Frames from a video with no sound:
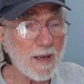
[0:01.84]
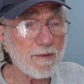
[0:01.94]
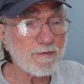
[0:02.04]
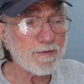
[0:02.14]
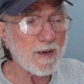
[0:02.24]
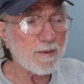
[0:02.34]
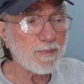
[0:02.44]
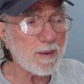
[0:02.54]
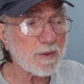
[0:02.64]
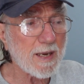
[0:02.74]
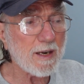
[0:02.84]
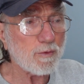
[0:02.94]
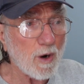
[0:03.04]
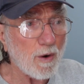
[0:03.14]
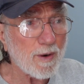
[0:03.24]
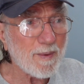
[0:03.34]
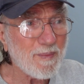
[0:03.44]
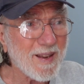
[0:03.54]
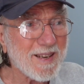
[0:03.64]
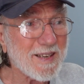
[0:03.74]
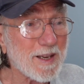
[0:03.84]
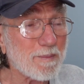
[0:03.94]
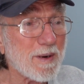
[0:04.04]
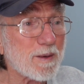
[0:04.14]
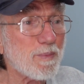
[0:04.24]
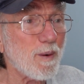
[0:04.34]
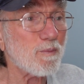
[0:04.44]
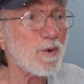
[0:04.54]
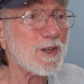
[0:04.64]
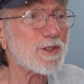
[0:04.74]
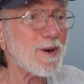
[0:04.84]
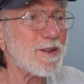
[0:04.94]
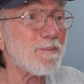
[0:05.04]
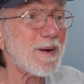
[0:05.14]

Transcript: if people get it wrong, they can make the problem worse rather than